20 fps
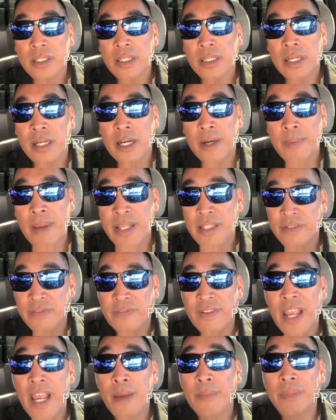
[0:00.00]
as a
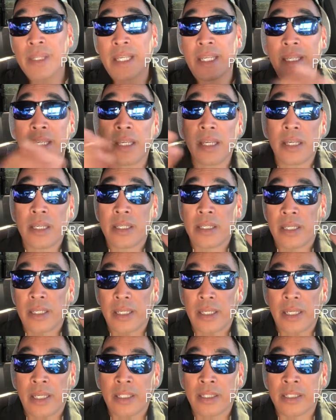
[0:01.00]
family
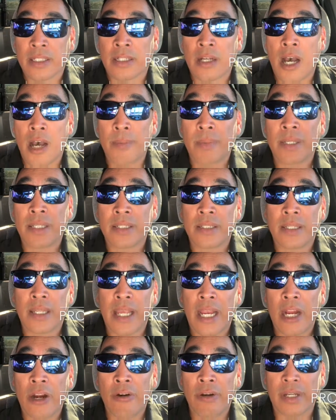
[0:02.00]
in the common
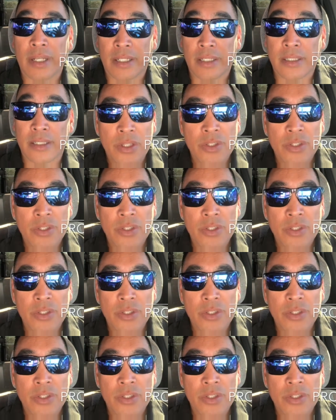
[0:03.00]
area.